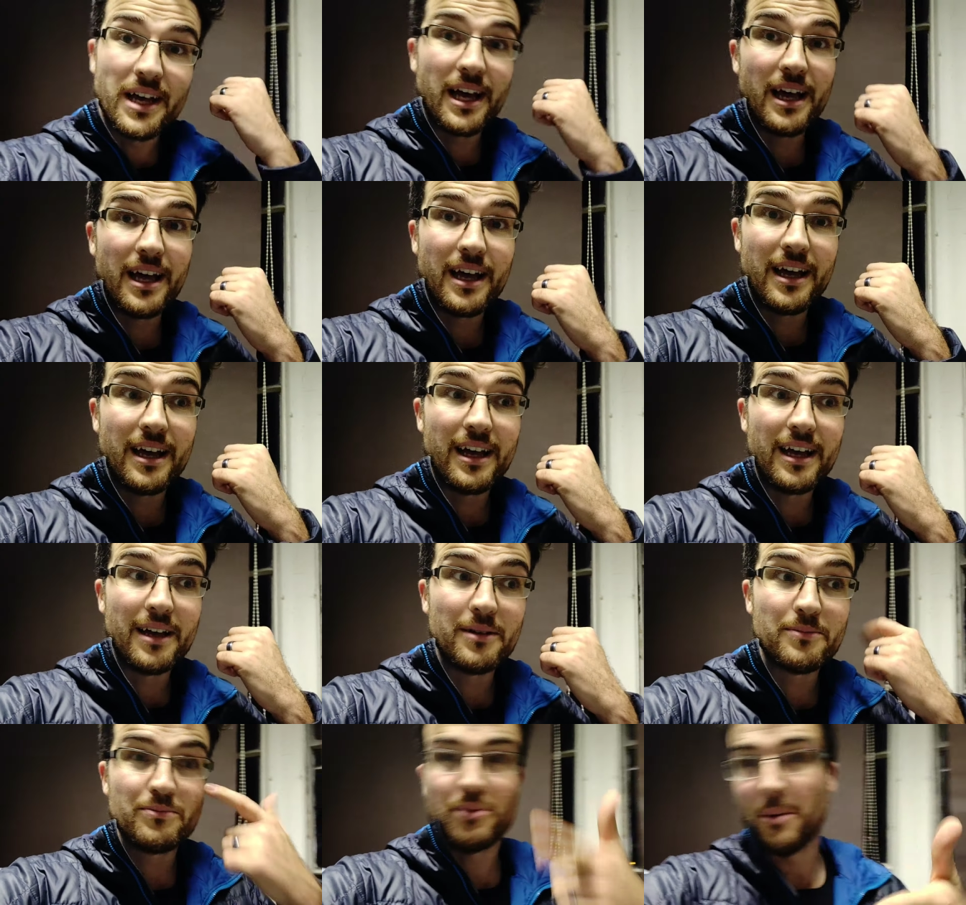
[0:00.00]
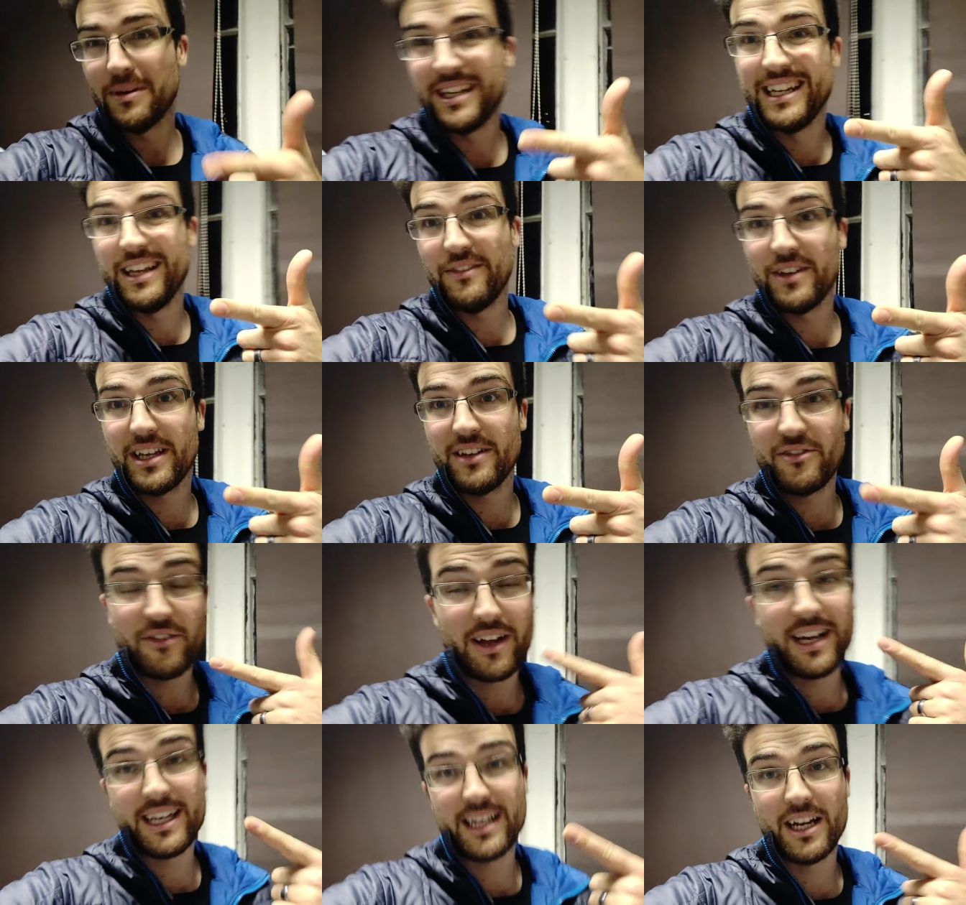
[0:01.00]
uh, probably living
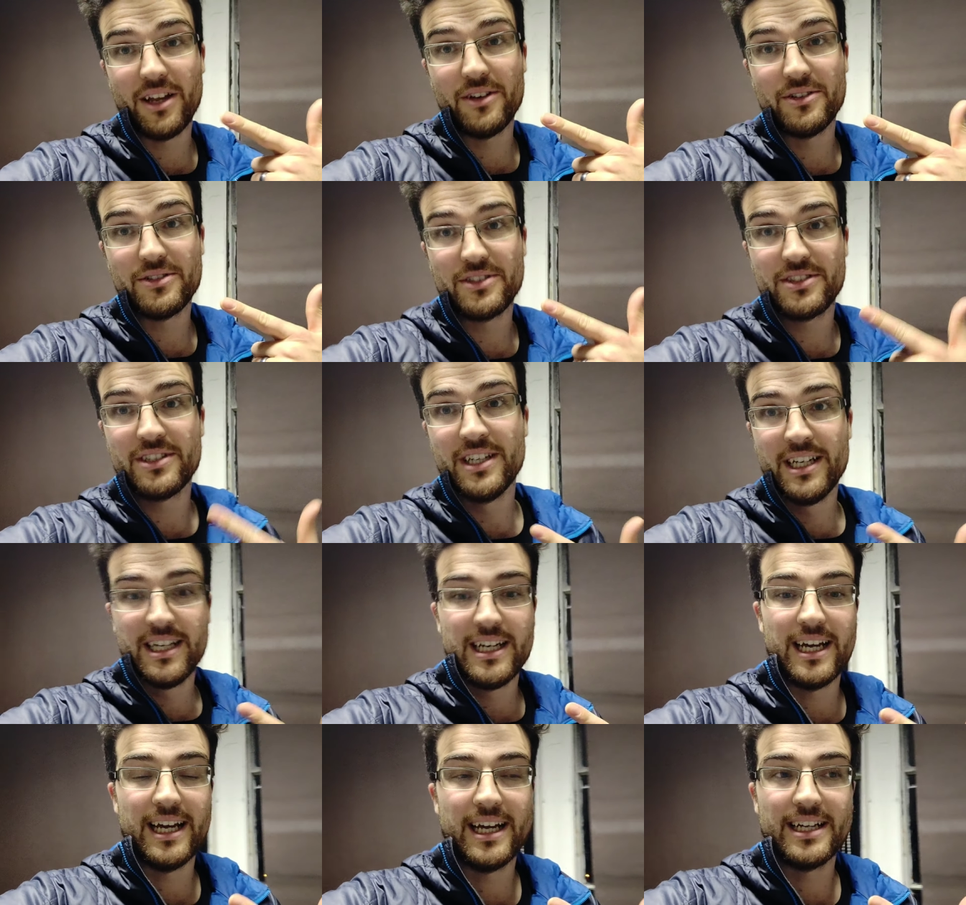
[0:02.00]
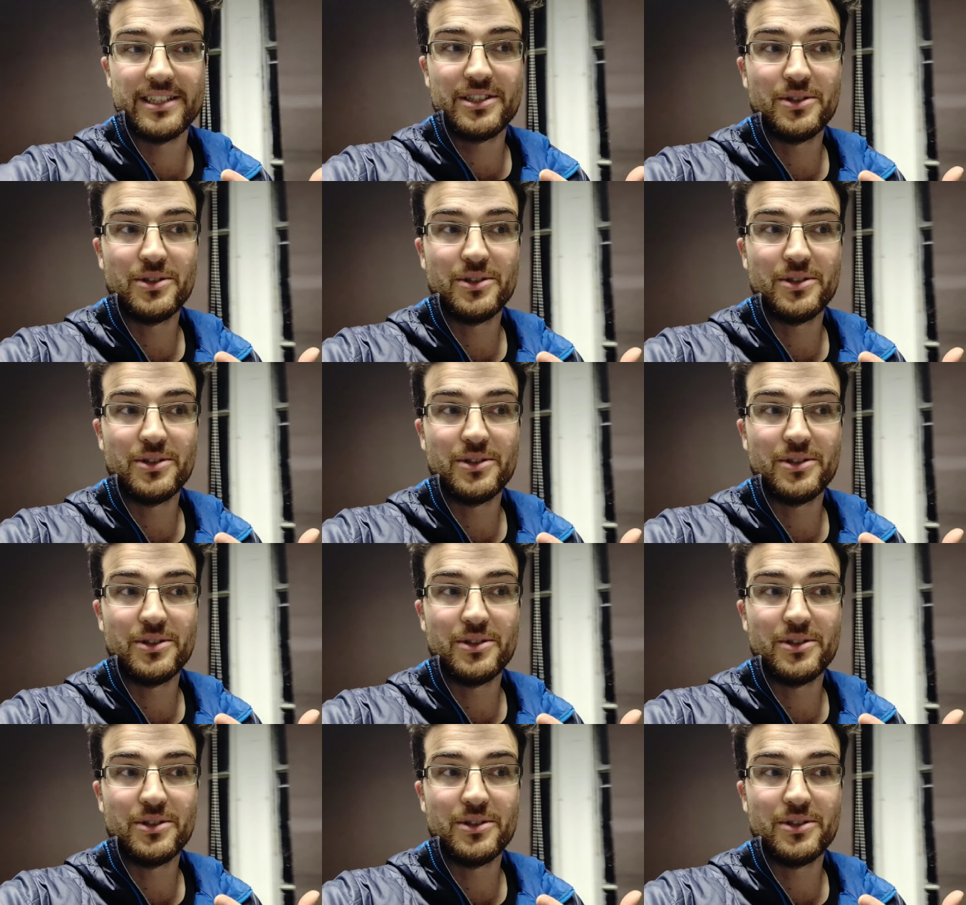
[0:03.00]
fairly close uh,